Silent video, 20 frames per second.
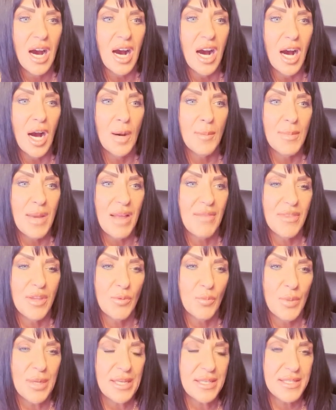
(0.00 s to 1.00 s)
Um, and
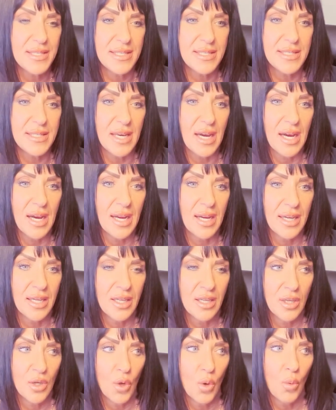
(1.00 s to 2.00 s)
then we decide
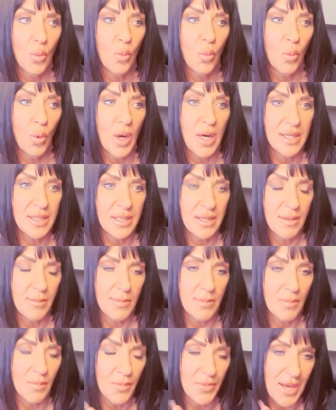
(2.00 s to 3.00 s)
what
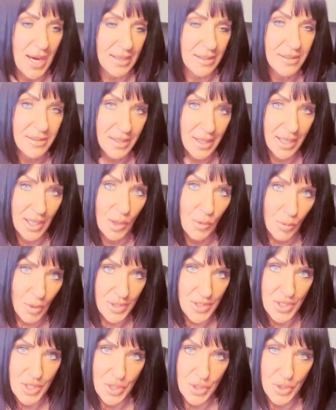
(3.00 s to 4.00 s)
that client
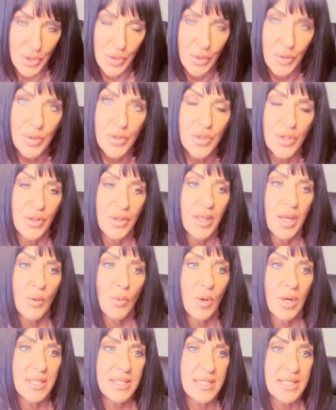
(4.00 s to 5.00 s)
wants to do. Do they
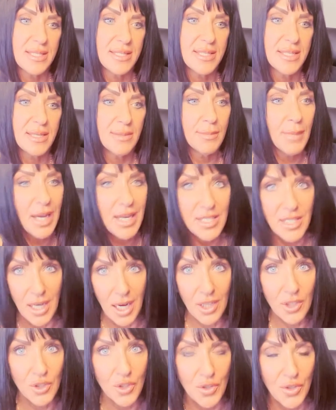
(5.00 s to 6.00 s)
want to see my
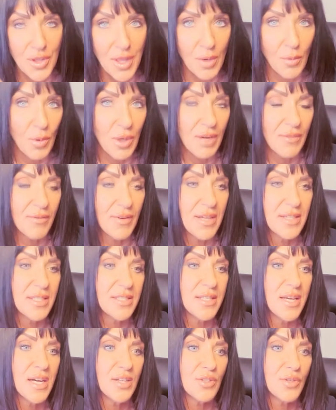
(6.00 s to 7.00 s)
doctor? Do they want to find a
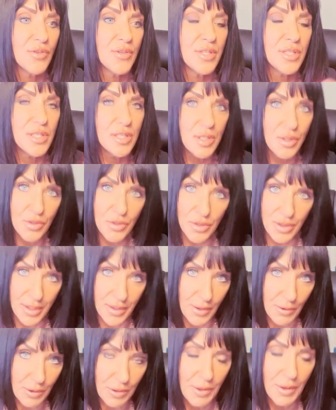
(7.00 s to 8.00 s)
doctor that's local in
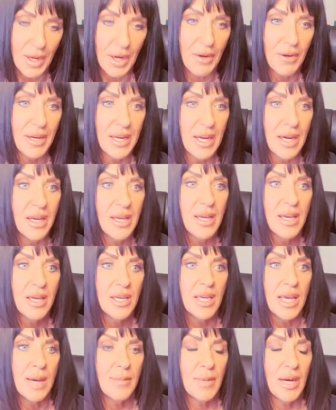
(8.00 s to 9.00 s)
their own area?
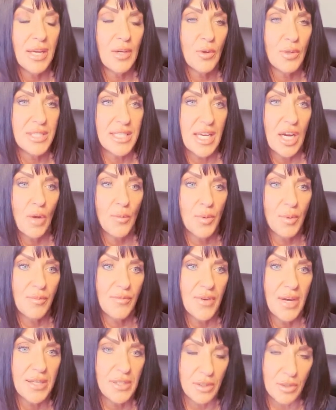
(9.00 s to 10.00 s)
Am I going to help them
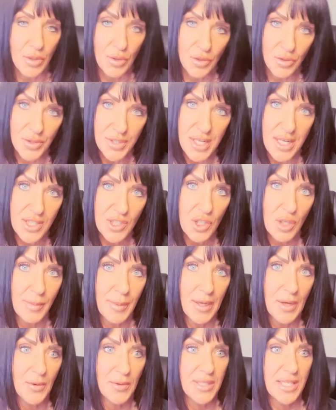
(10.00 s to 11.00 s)
find a local doctor? Am I
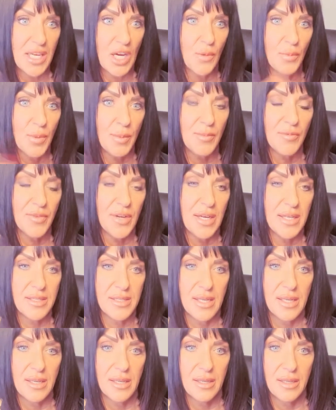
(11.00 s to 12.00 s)
going to help them find
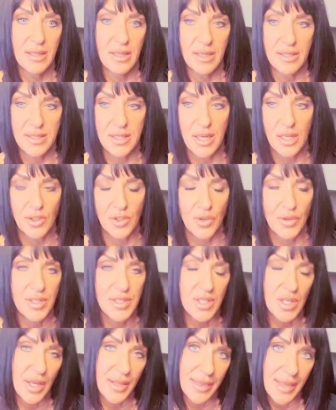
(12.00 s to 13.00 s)
a, a doctor
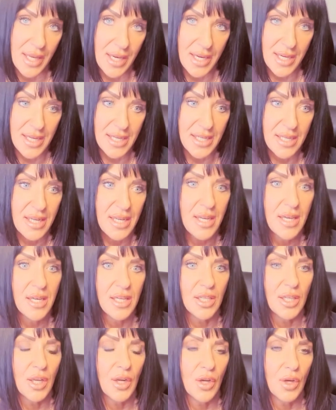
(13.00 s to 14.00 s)
that's online?
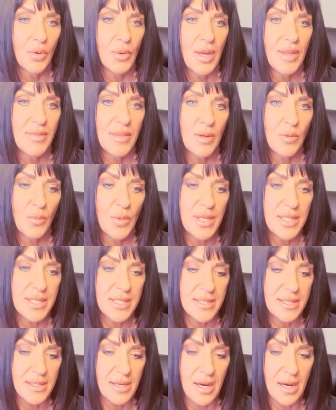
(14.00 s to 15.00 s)
You know, and then we
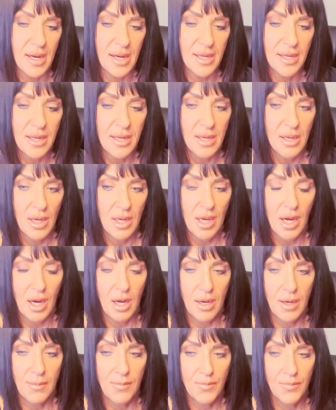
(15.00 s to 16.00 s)
decide
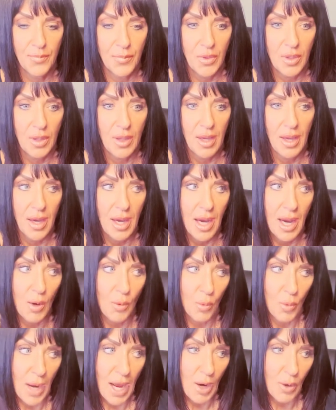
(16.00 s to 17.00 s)
um, how,
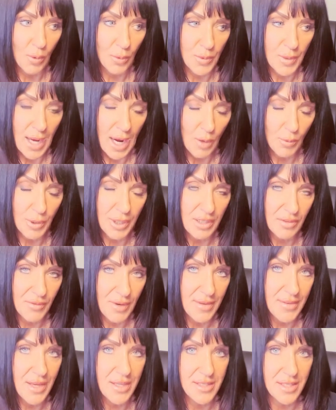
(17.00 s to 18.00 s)
how, how we're going to
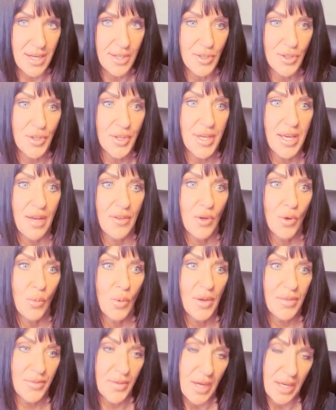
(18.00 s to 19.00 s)
find that doctor together,
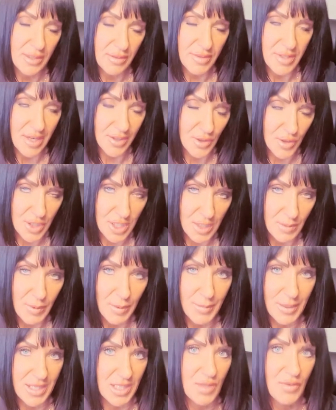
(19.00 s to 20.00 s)
what kind of doctor is going to be
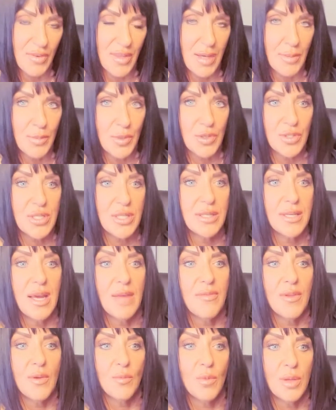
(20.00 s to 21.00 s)
best for that person.
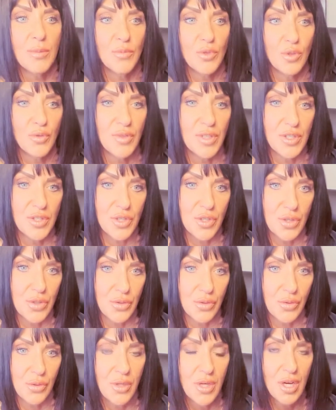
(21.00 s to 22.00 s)
And then we move
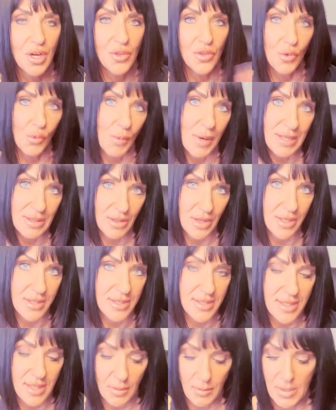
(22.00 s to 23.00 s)
into the weight loss
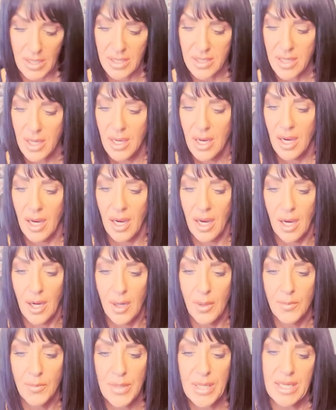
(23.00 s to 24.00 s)
segment
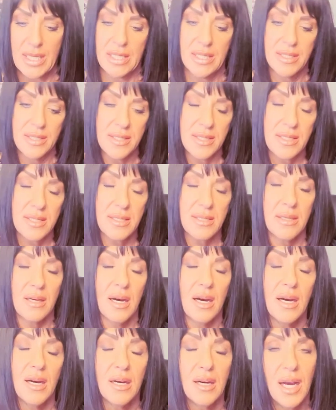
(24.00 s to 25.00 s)
um, because
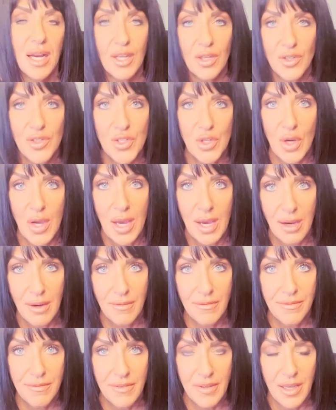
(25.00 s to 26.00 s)
uh, I also
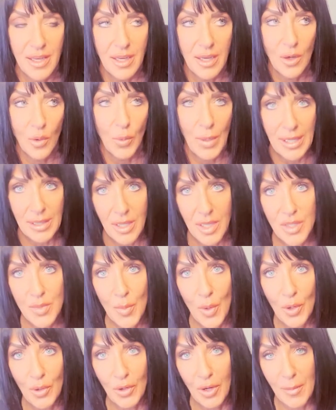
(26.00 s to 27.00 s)
have a weight loss
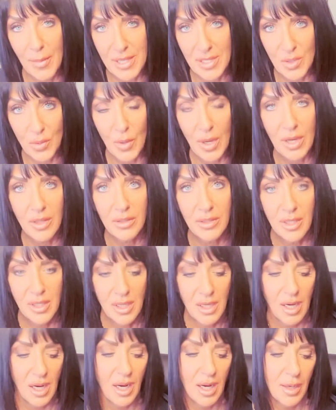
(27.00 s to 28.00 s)
program as well.
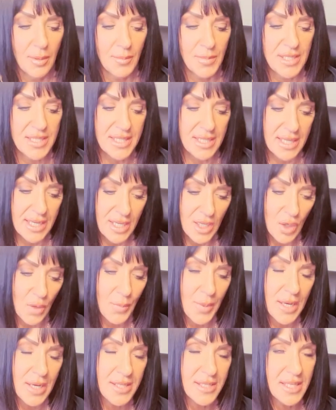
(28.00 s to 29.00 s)
Um, it's a keto
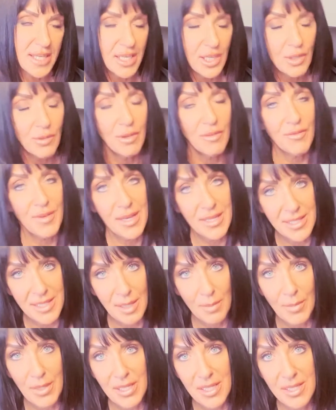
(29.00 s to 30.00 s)
based, keto and
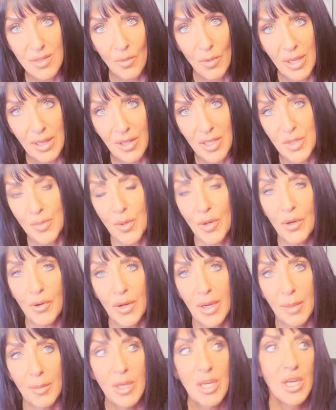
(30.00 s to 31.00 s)
fasting based weight loss
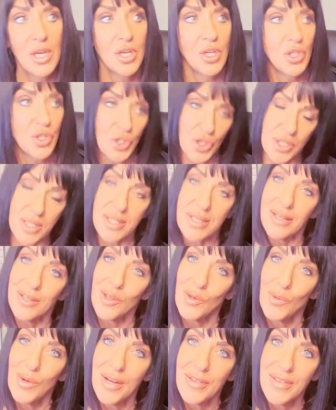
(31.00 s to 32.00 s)
program, just like
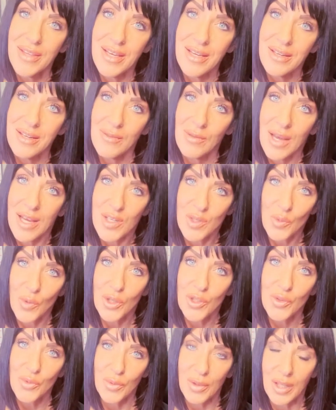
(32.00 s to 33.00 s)
the one that has
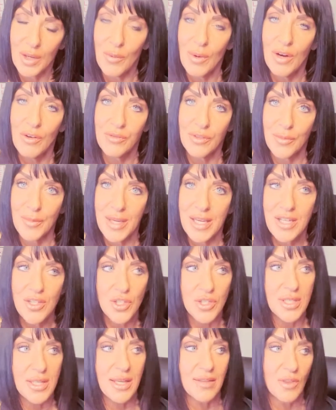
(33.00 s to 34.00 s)
worked really well for me,
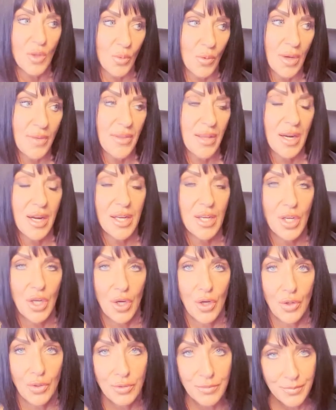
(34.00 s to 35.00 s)
just like the one that I
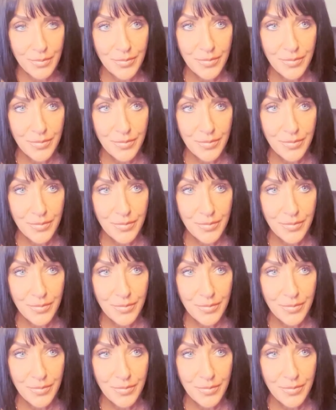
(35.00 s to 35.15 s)
know